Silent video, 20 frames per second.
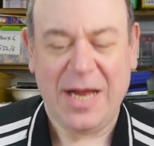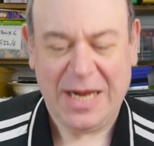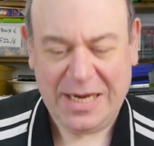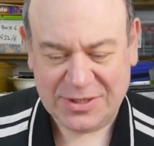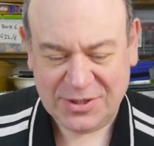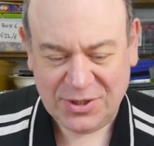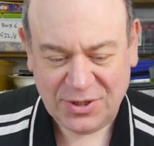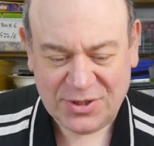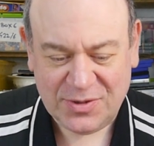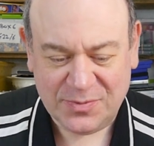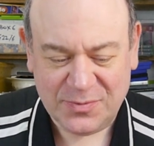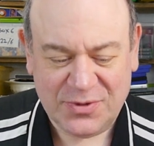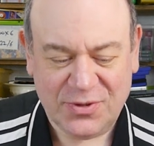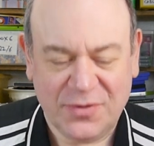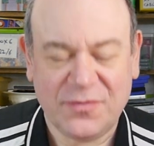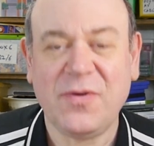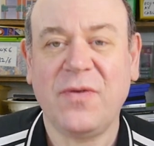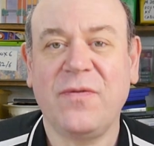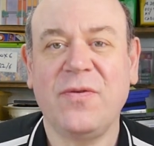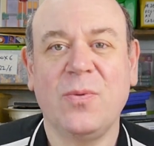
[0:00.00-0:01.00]
I sold some
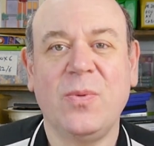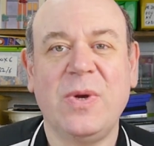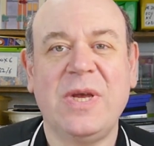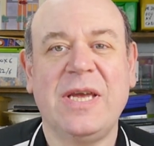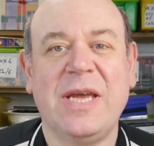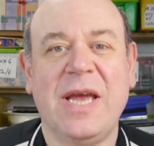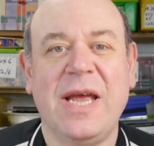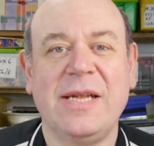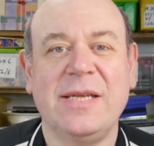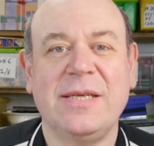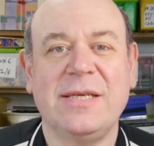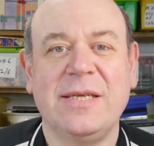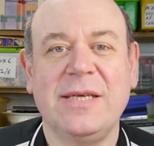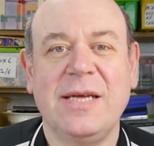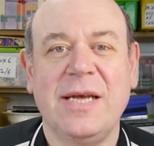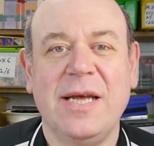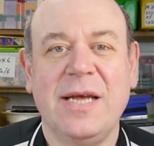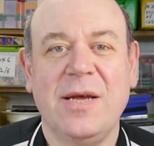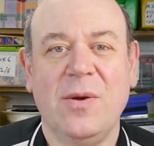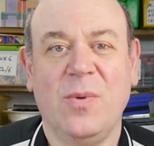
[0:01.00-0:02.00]
stuff over the weekend,
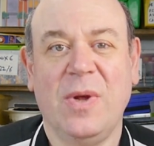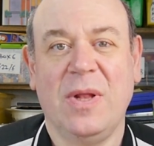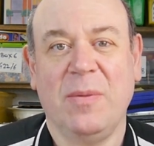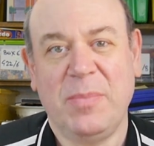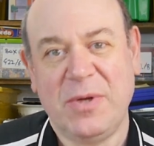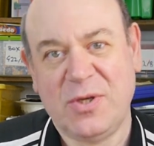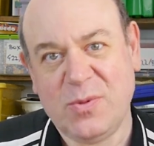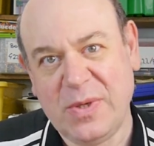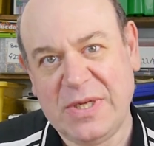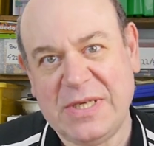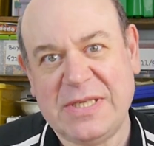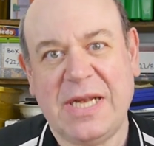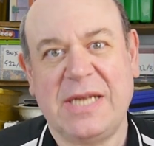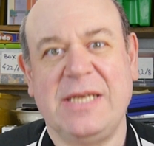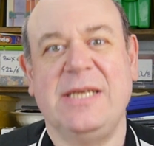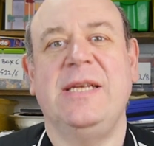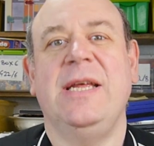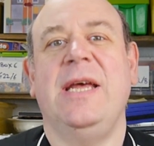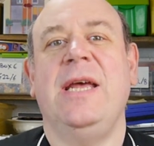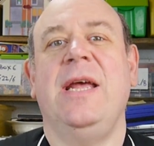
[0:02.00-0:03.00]
well, between
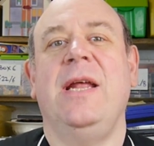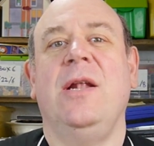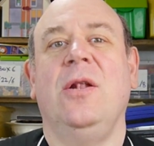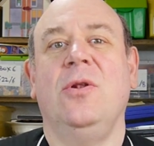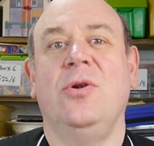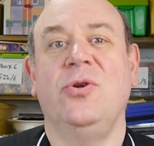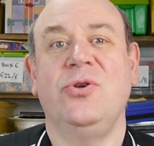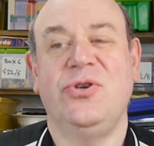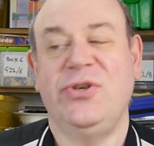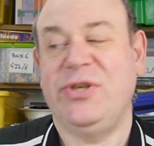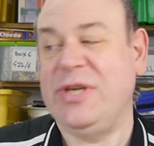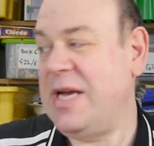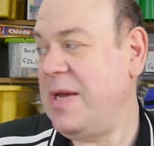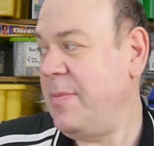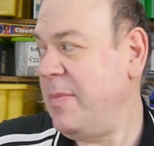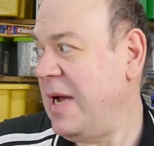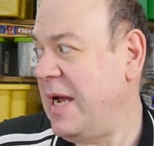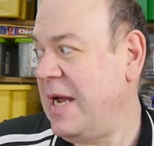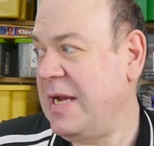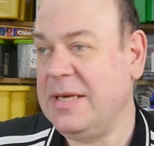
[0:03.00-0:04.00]
Saturday
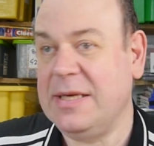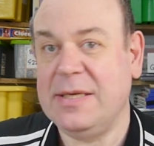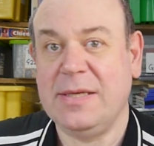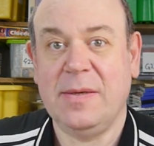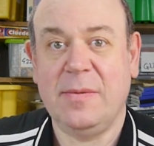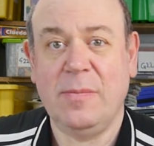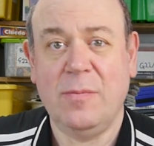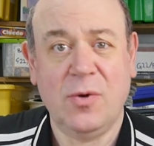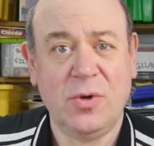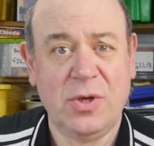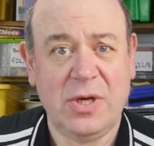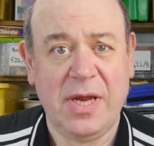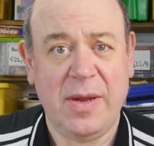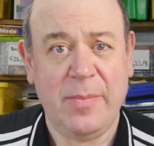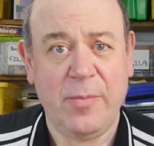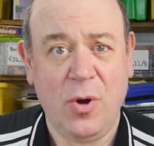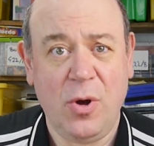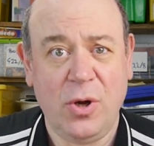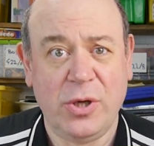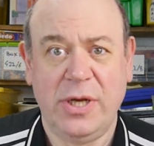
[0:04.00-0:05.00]
lunchtime and
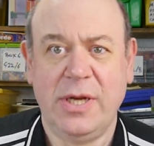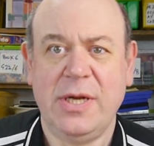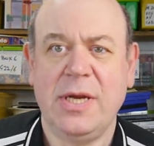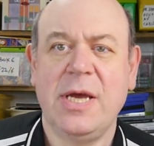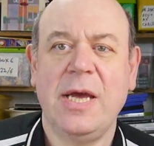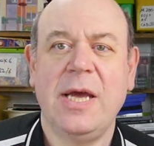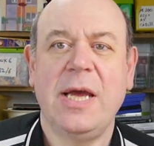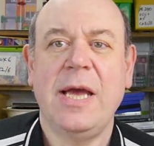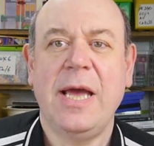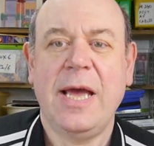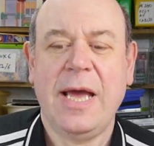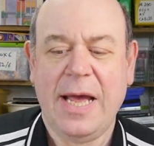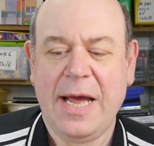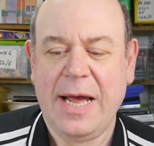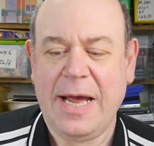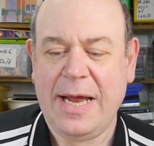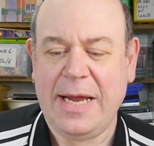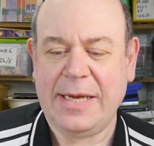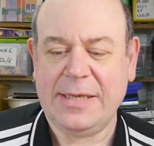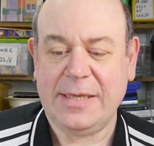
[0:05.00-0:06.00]
Monday morning.
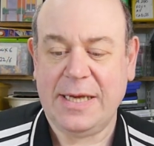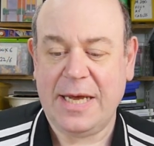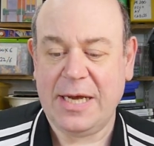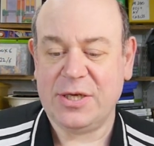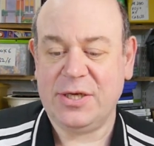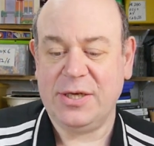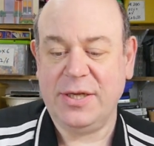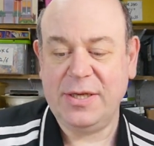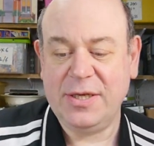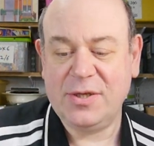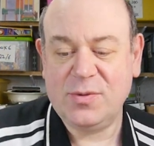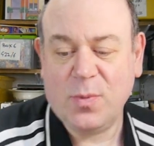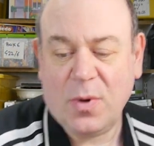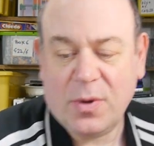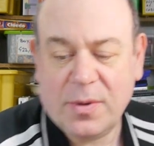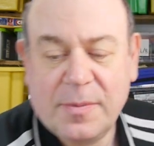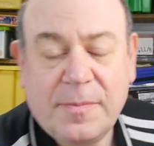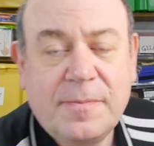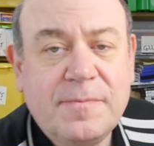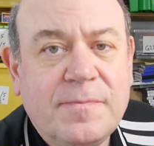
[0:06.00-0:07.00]
And actually this
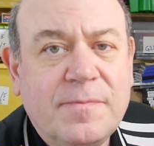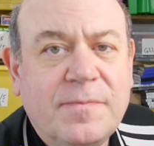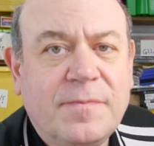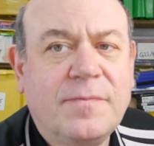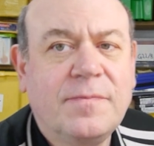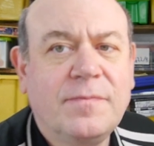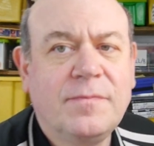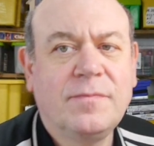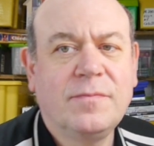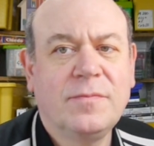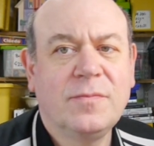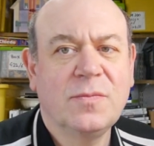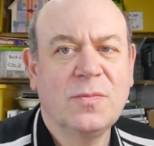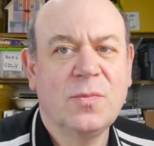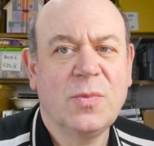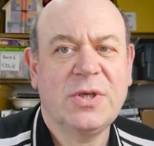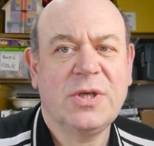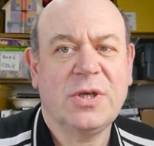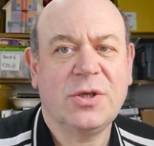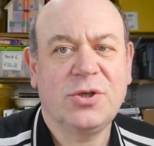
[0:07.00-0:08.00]
one,
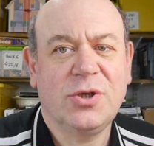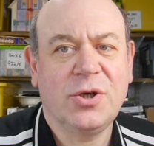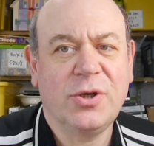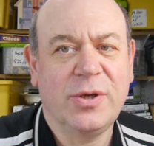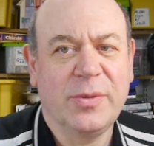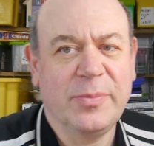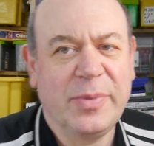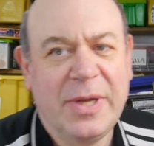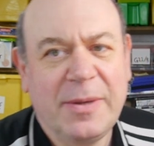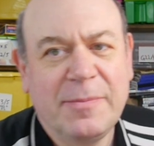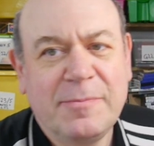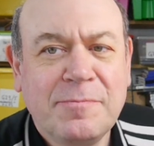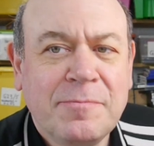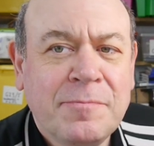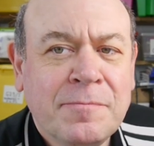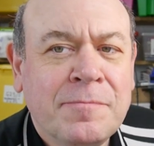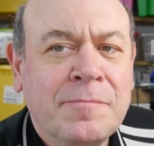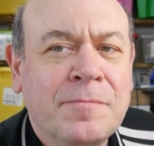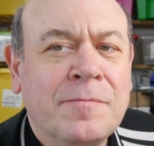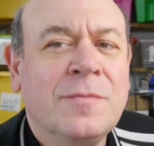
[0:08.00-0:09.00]
which I'll show you in a bit,
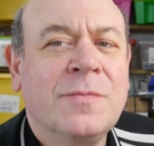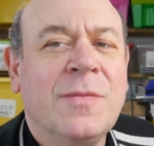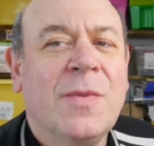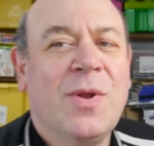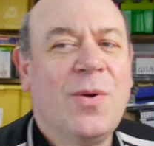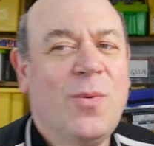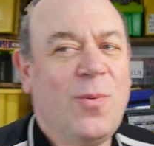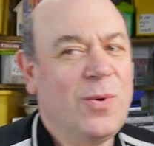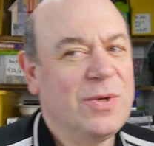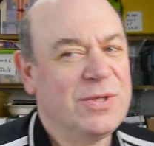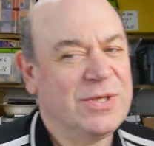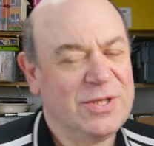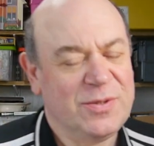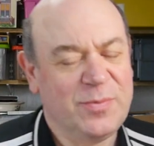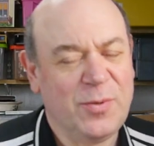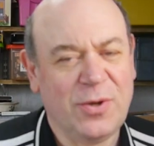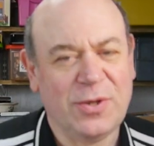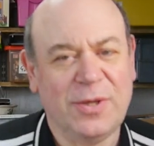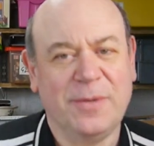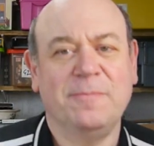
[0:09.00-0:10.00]
was
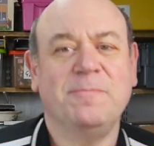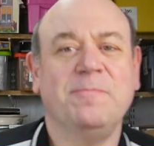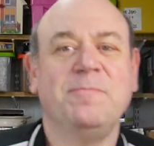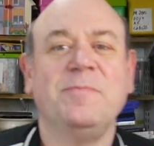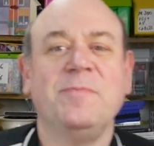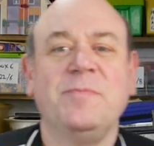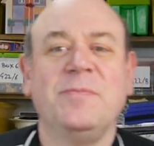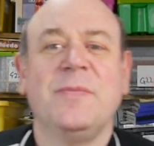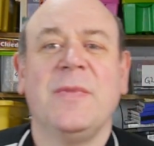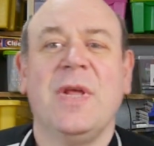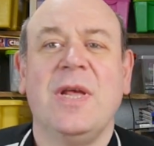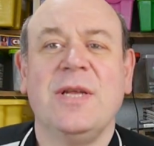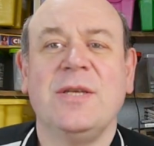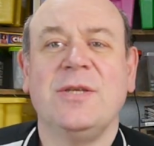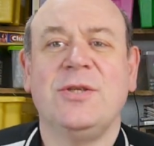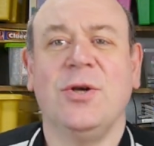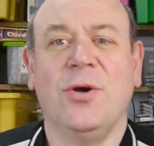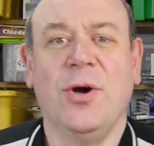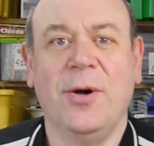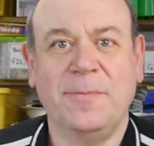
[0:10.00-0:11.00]
this morning.
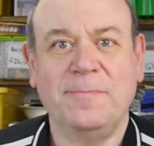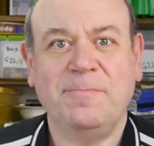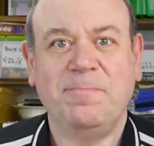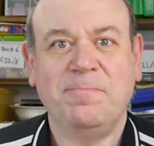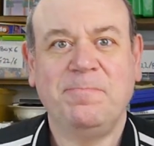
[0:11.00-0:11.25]
So,